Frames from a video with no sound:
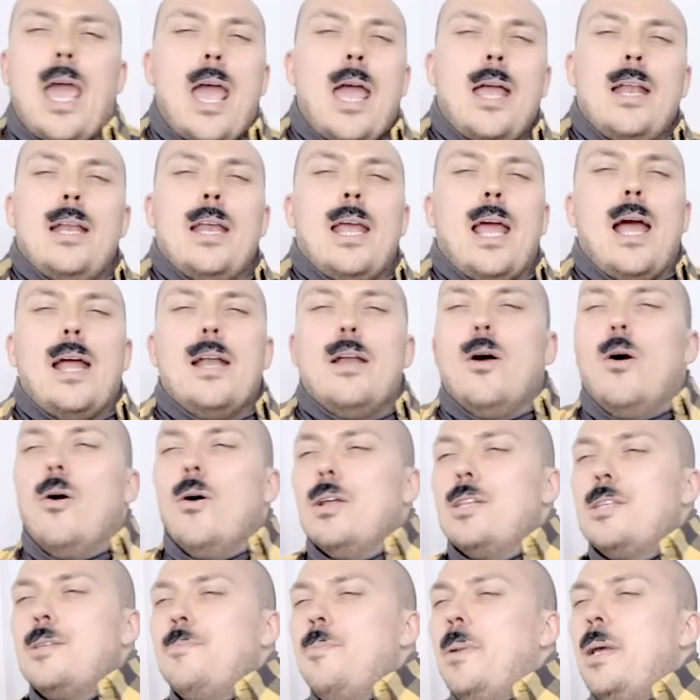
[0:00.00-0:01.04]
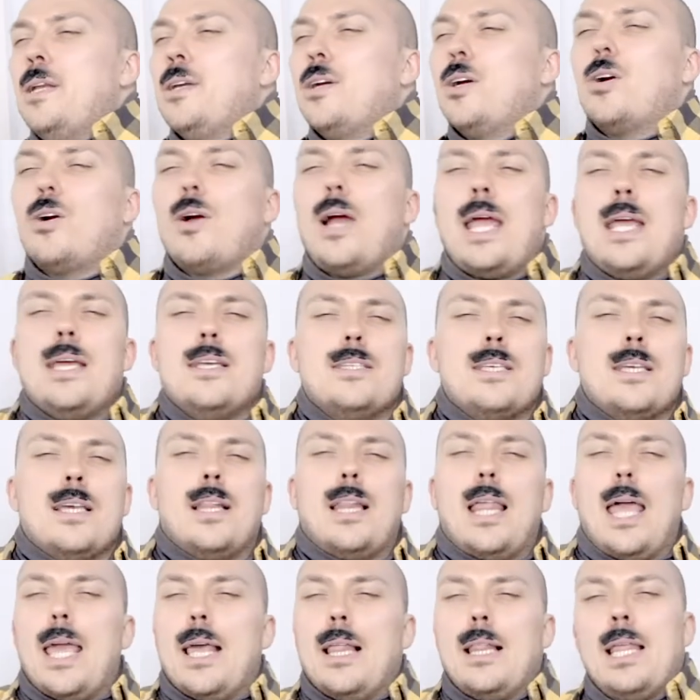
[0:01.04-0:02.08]
Andy, I know it's been crazy
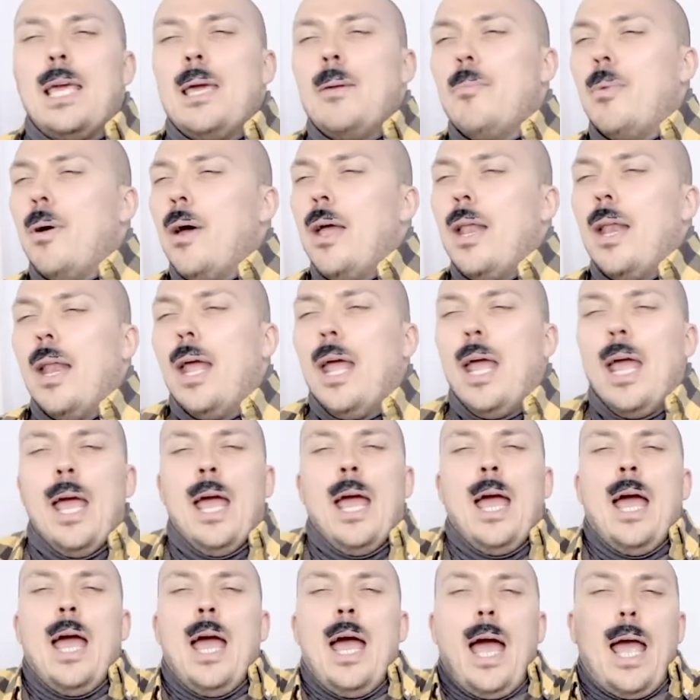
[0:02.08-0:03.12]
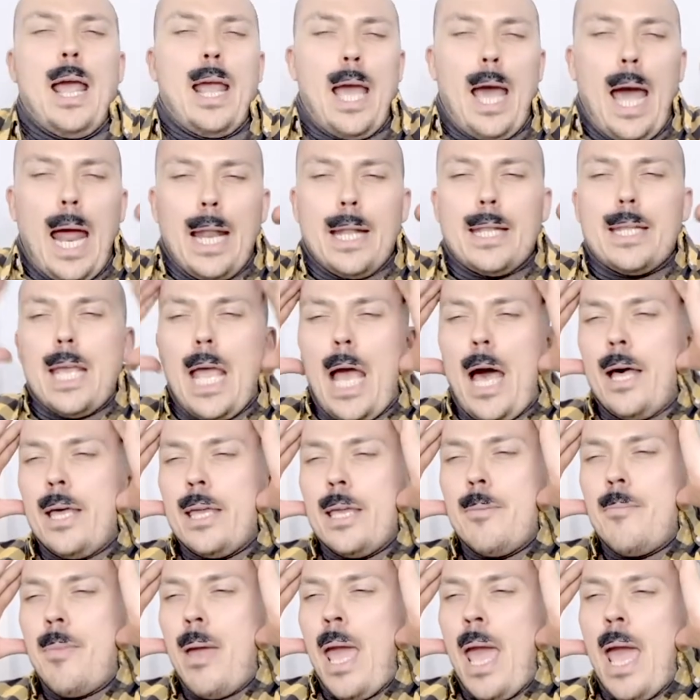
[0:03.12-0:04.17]
lately, but I gotta tell
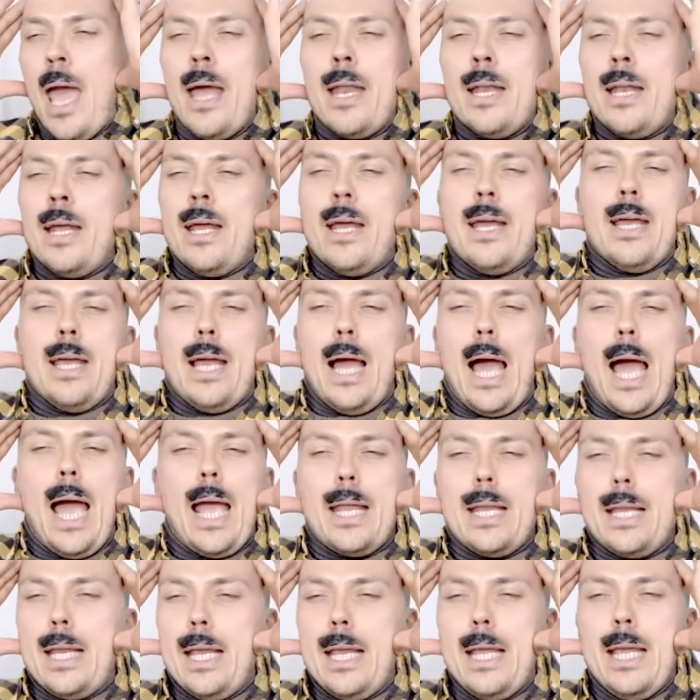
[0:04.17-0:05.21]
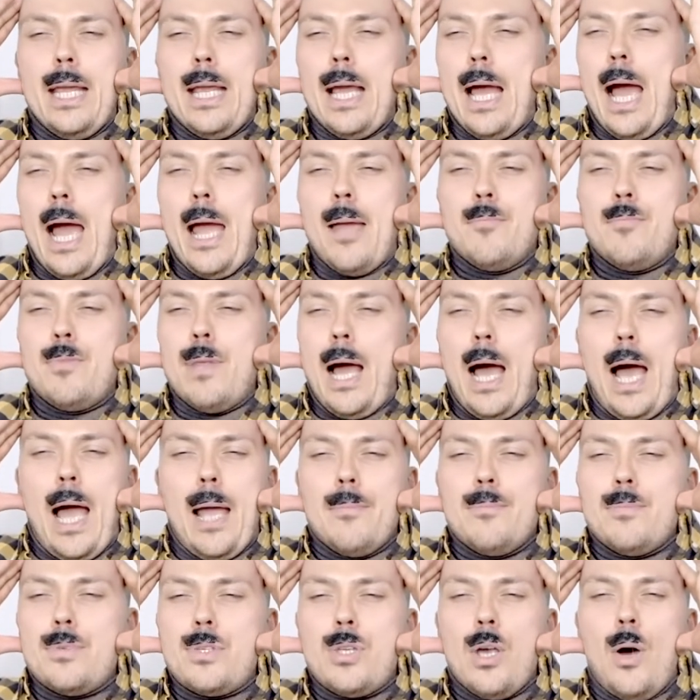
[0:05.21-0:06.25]
you, man, I, I,
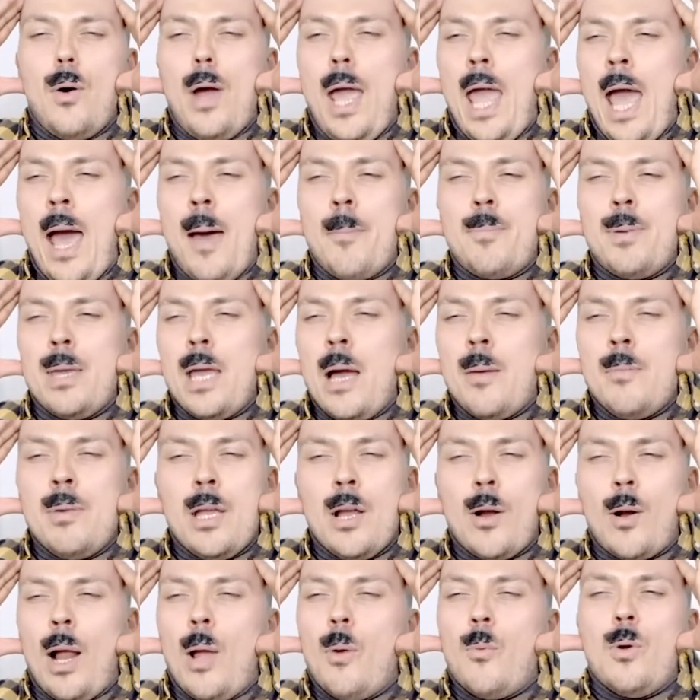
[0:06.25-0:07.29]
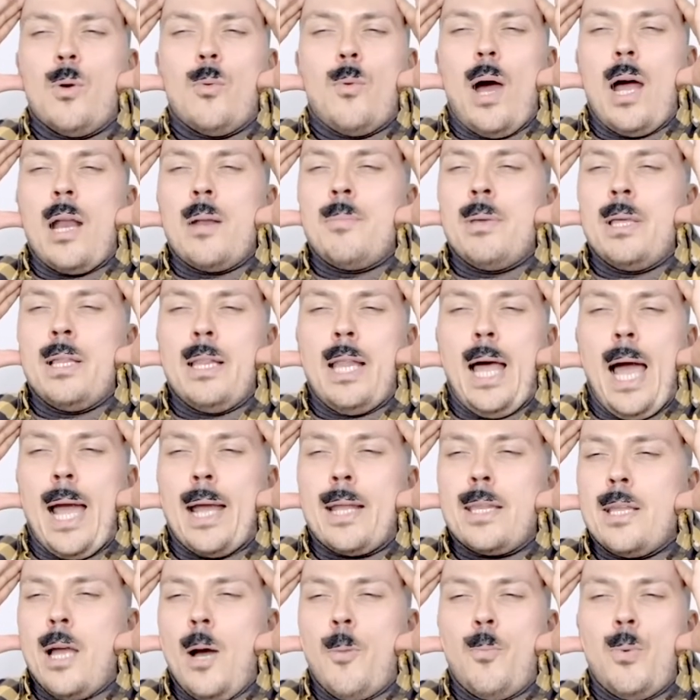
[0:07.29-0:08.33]
I'm so happy I'm here. I wouldn't want to be
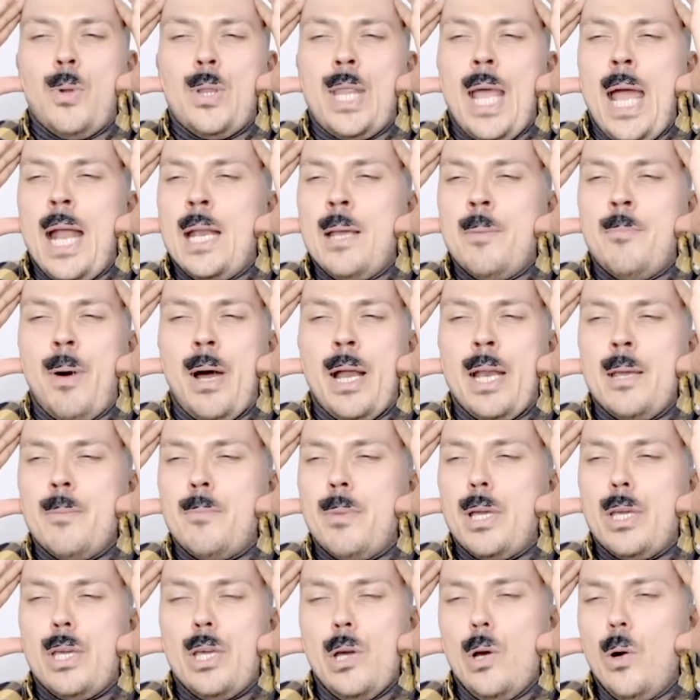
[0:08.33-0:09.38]
locked up with anybody but